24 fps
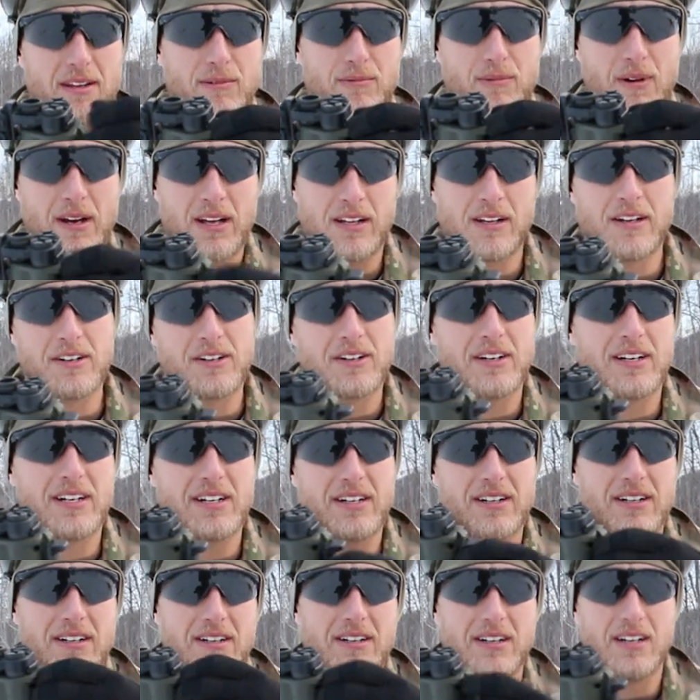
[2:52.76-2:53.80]
the rail under
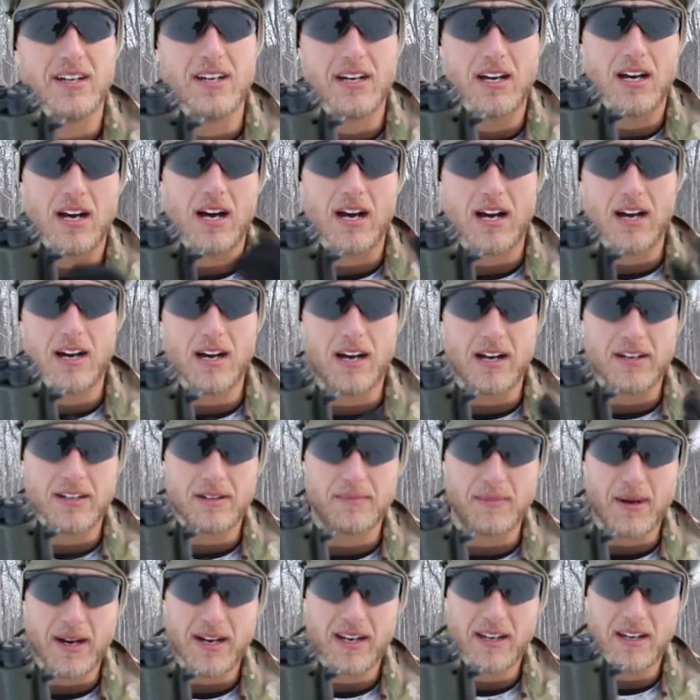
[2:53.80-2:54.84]
here, under
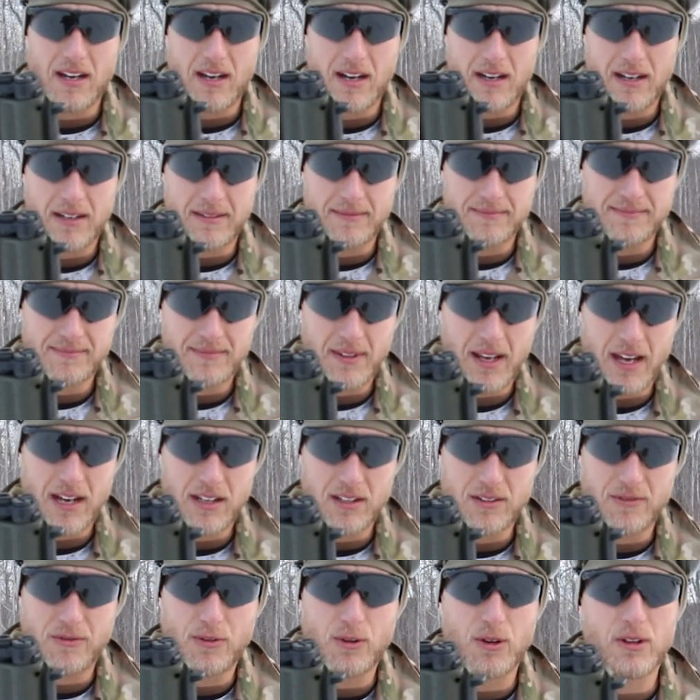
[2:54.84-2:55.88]
my
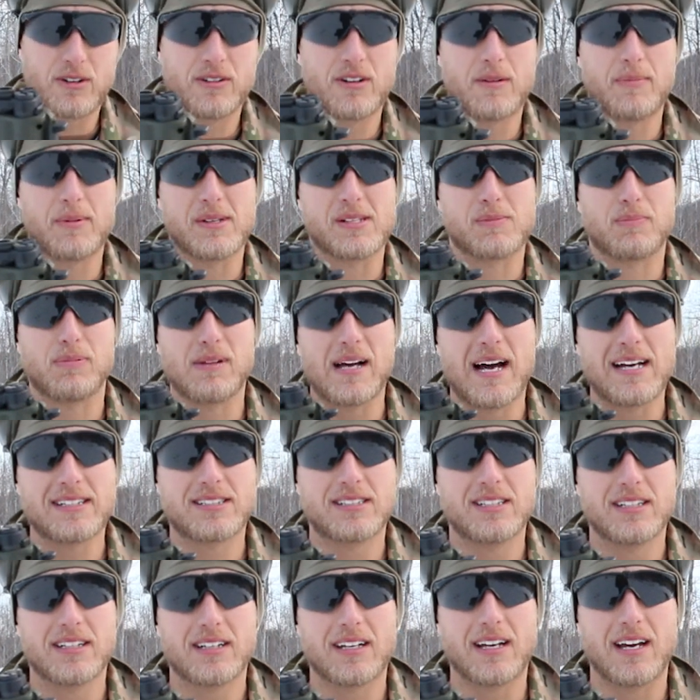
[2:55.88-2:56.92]
angled foregrip, is
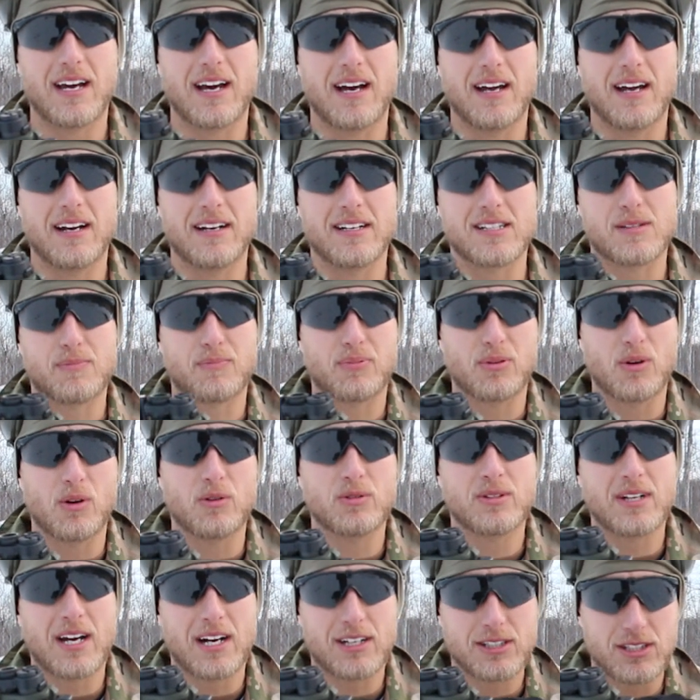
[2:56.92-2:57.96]
plastic and it's
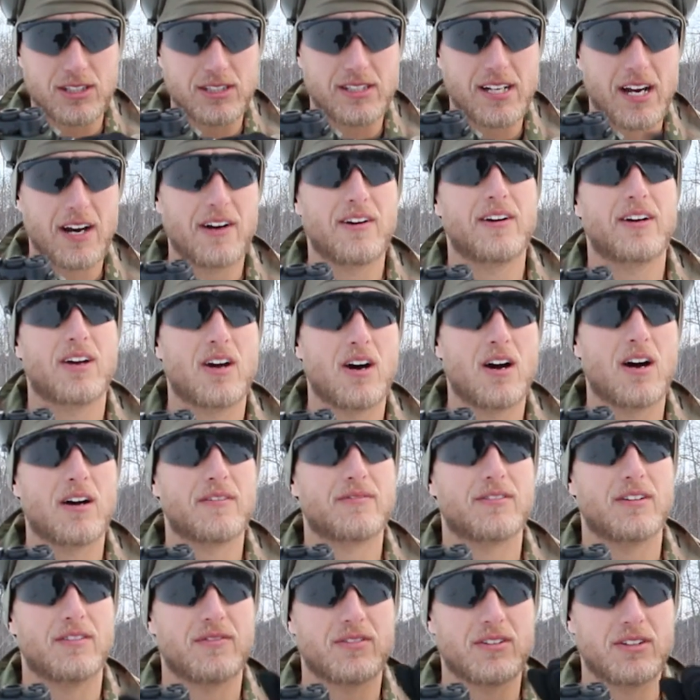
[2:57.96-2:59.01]
prone to actually tearing
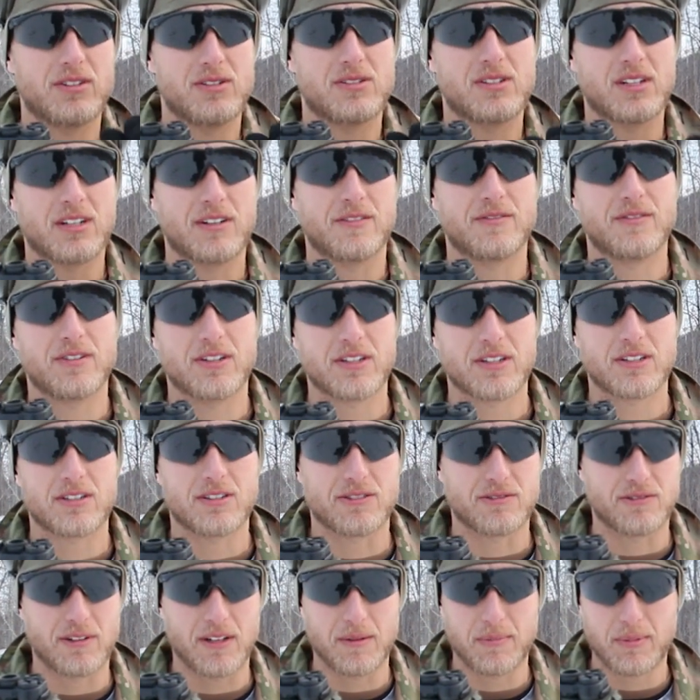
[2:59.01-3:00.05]
off if you're using a vertical
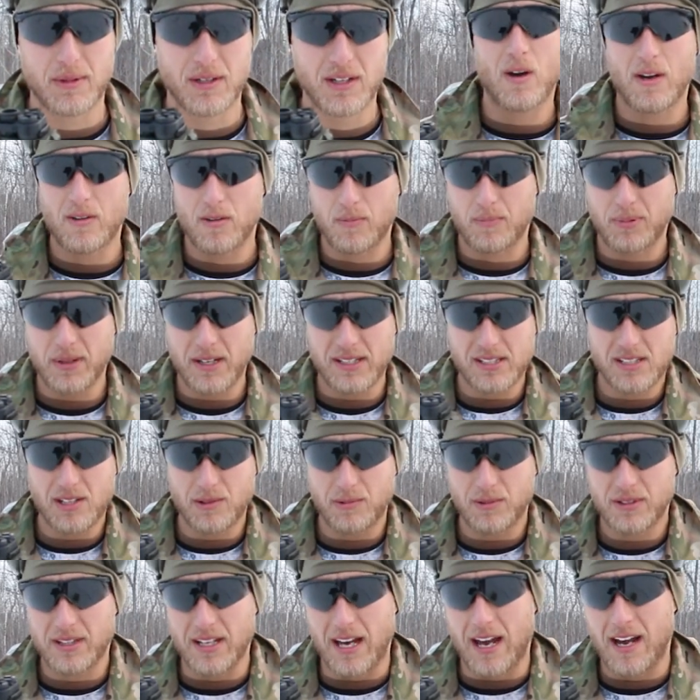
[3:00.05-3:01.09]
grip. I replaced it
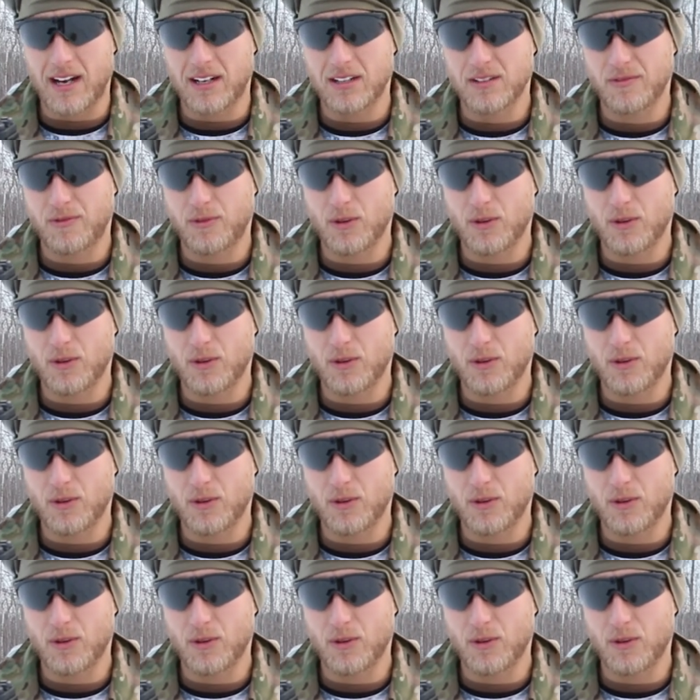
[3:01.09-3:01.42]
with the angled